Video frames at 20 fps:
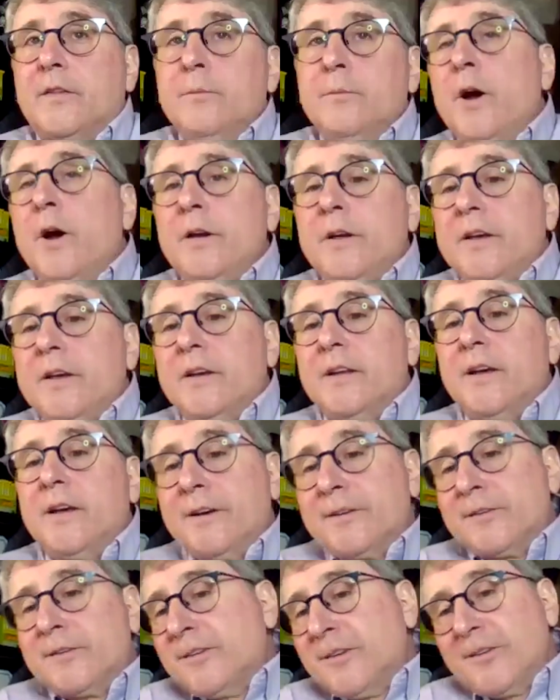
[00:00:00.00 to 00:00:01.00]
market,
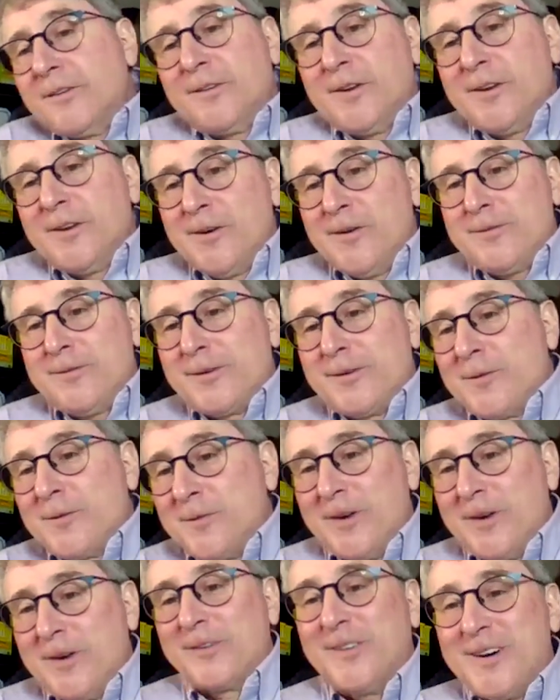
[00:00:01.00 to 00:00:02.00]
as you know
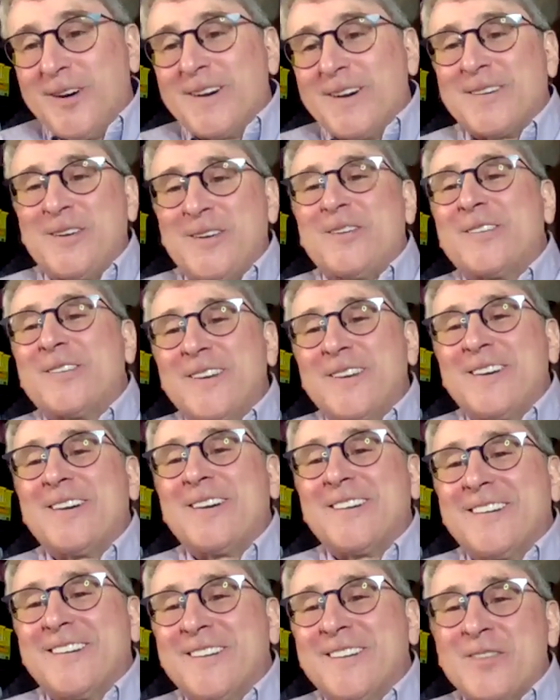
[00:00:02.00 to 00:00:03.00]
from your long
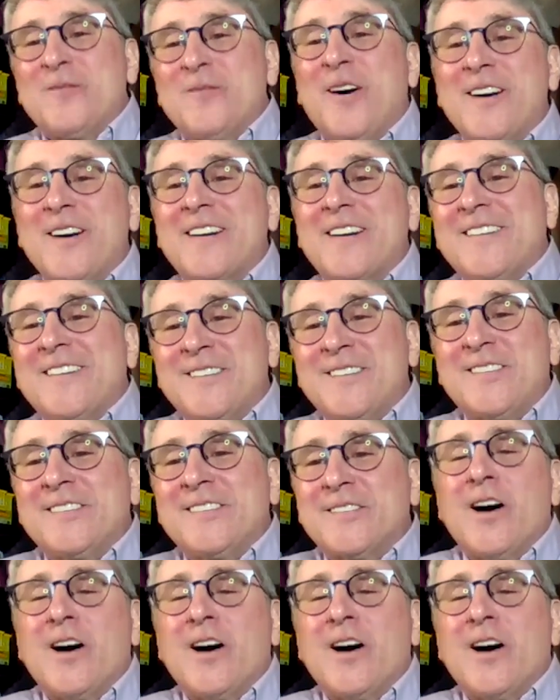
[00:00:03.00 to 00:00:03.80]
career in the markets,